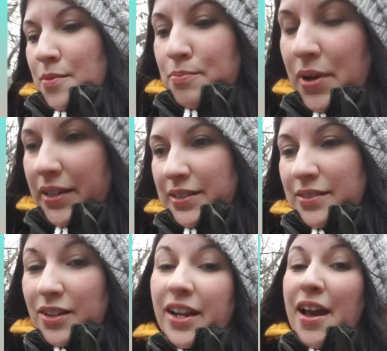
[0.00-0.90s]
But
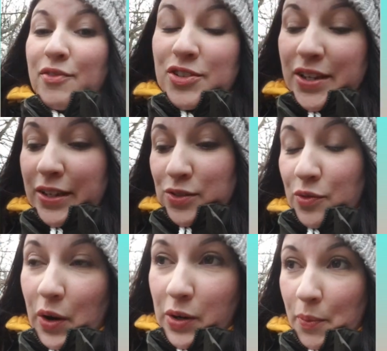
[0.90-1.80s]
not everything is
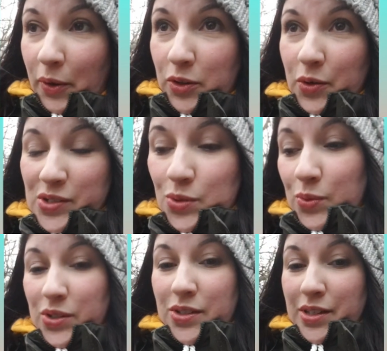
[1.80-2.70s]
wrong about
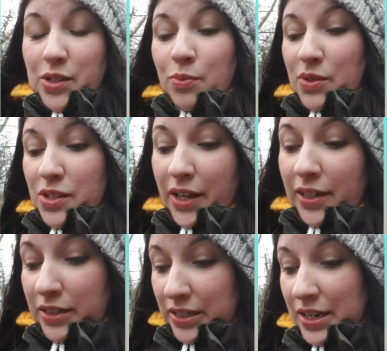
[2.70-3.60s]
Christmas, this has been
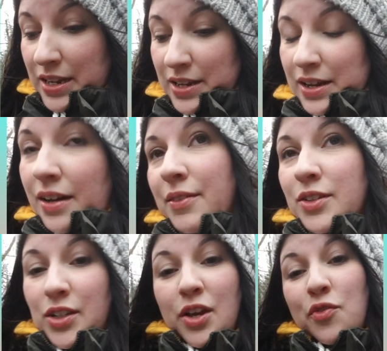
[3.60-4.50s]
said. I want
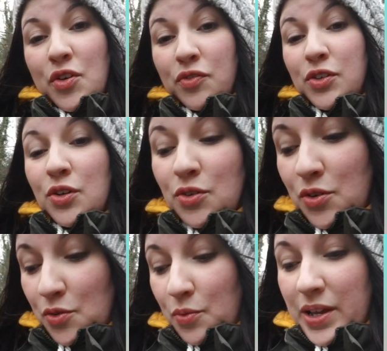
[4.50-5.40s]
to give you a few
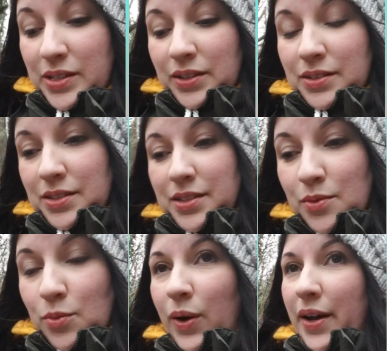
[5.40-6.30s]
reasons
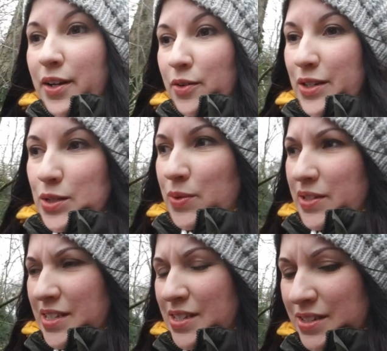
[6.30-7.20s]
why
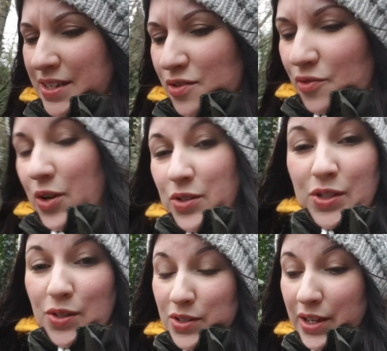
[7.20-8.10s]
Christmas is still worthy
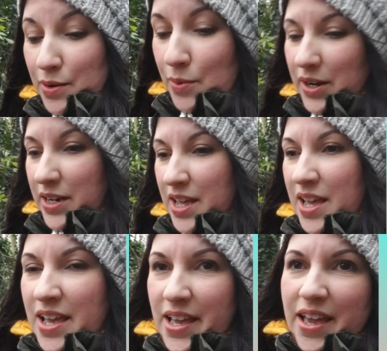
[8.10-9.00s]
to celebrate,
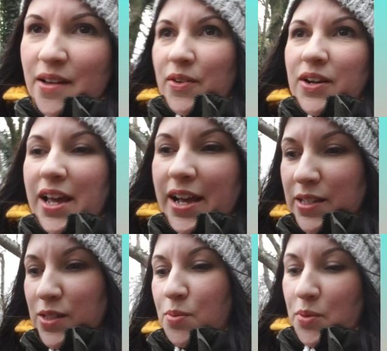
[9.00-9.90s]
even
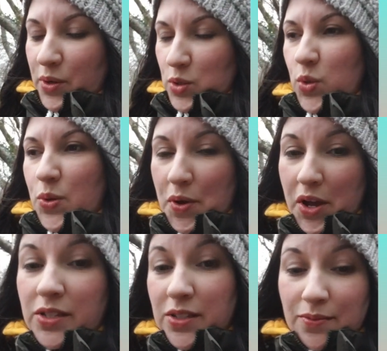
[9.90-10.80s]
as a spiritual
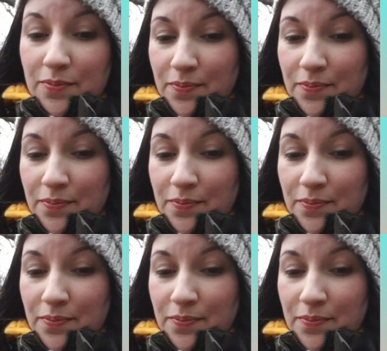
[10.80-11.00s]
person.